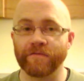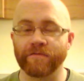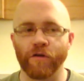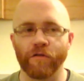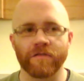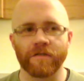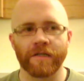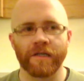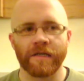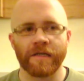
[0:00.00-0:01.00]
involved,
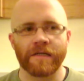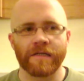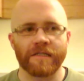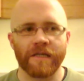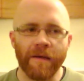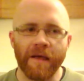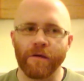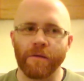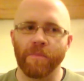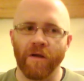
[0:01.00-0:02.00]
somehow
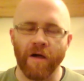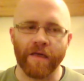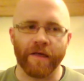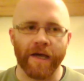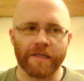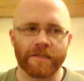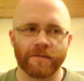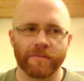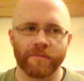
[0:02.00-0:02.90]
imply that